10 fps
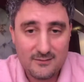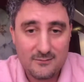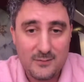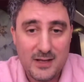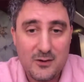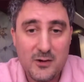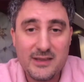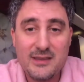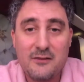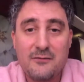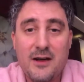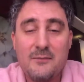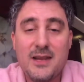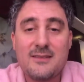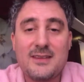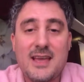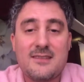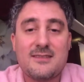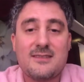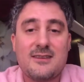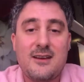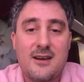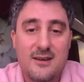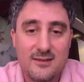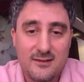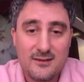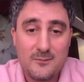Majority of families get scared.